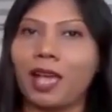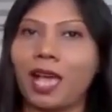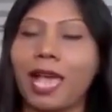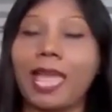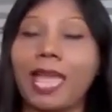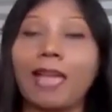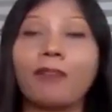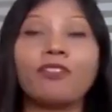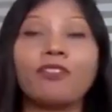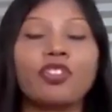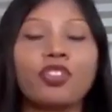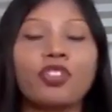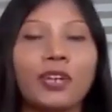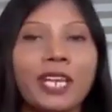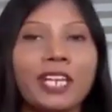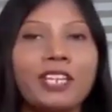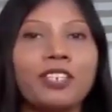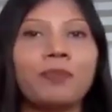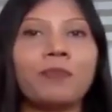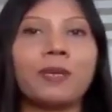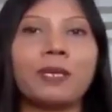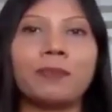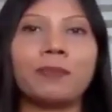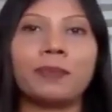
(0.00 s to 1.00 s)
I have
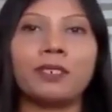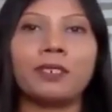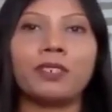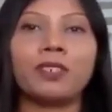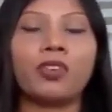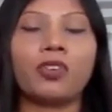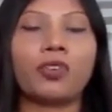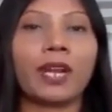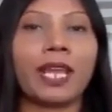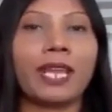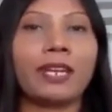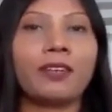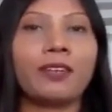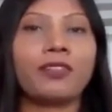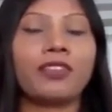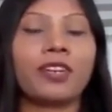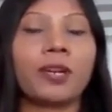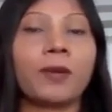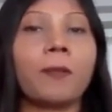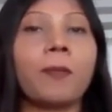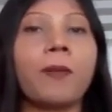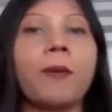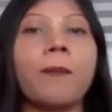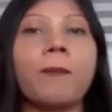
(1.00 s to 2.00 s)
trained people right
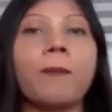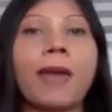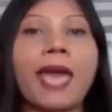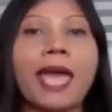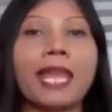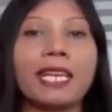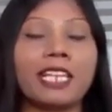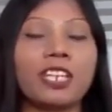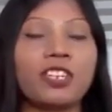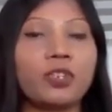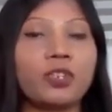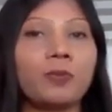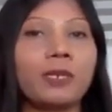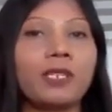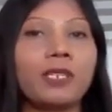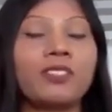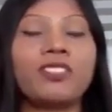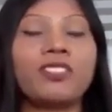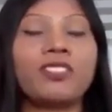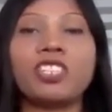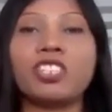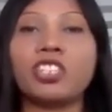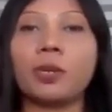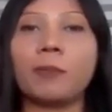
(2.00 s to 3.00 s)
from management,
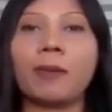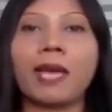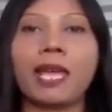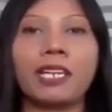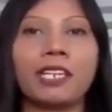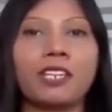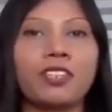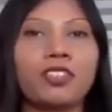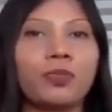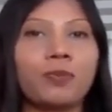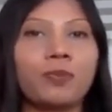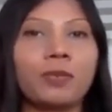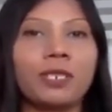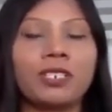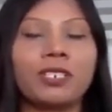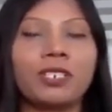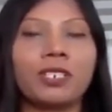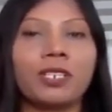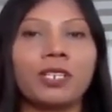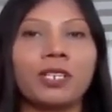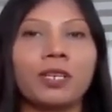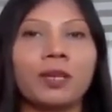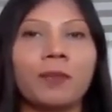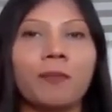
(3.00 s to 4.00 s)
senior management,
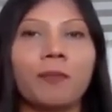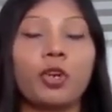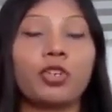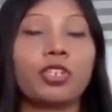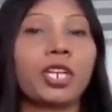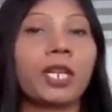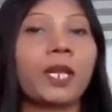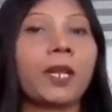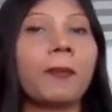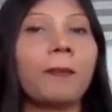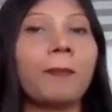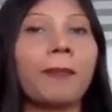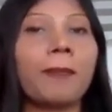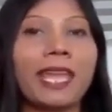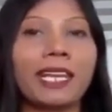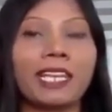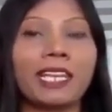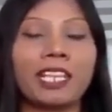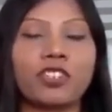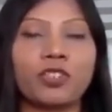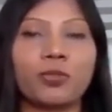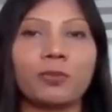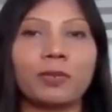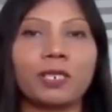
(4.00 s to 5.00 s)
project
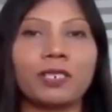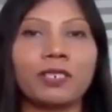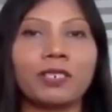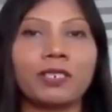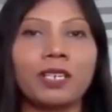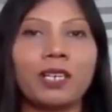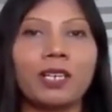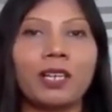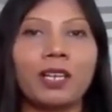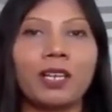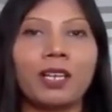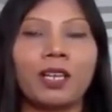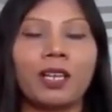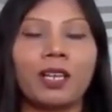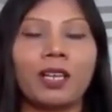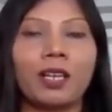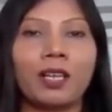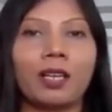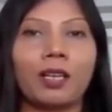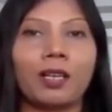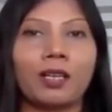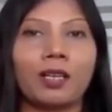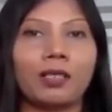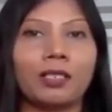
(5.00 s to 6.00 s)
management,
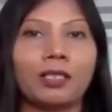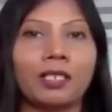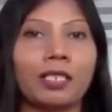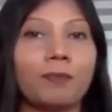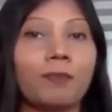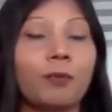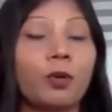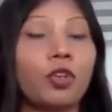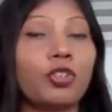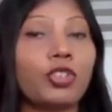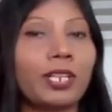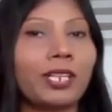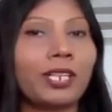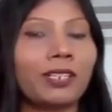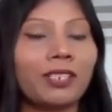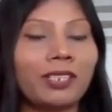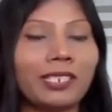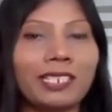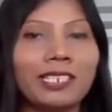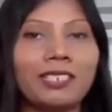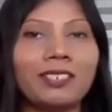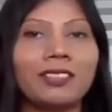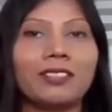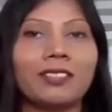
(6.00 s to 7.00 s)
the project
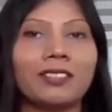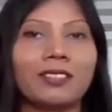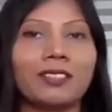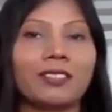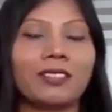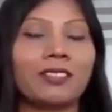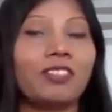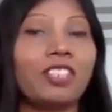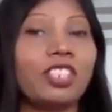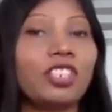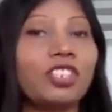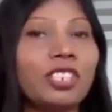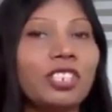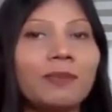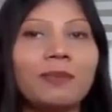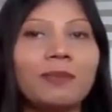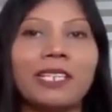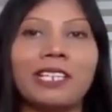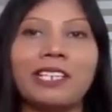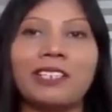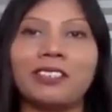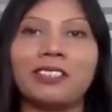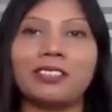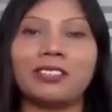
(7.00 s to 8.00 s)
leaders, the team
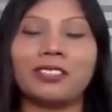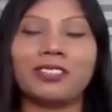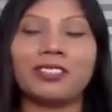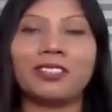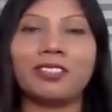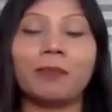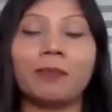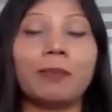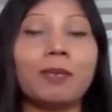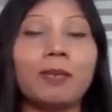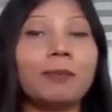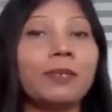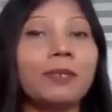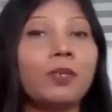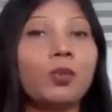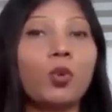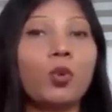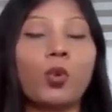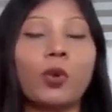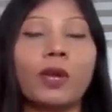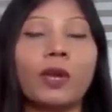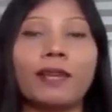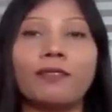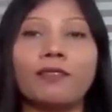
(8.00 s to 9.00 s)
leaders, the people
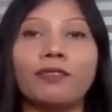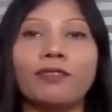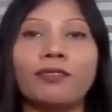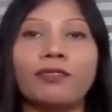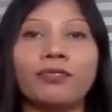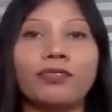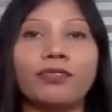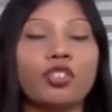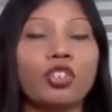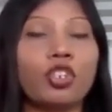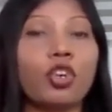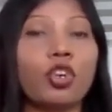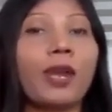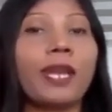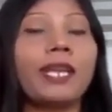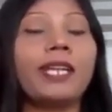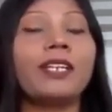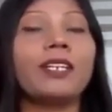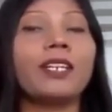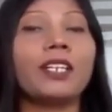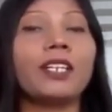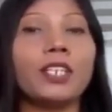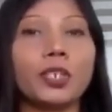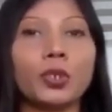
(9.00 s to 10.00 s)
who have
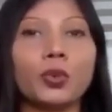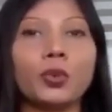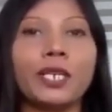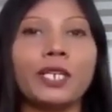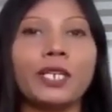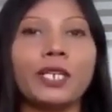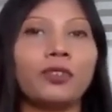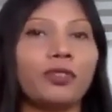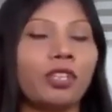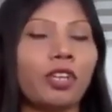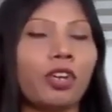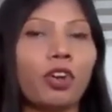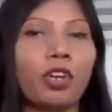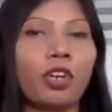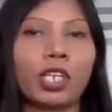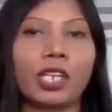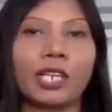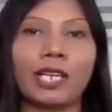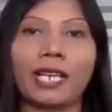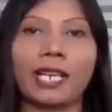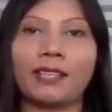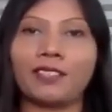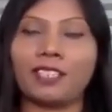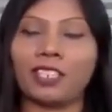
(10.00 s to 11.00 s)
joined newly to the
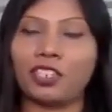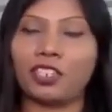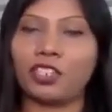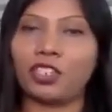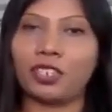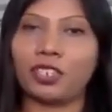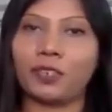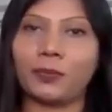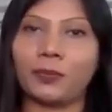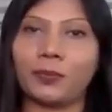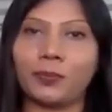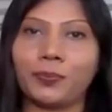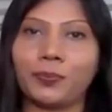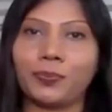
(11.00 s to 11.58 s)
organization.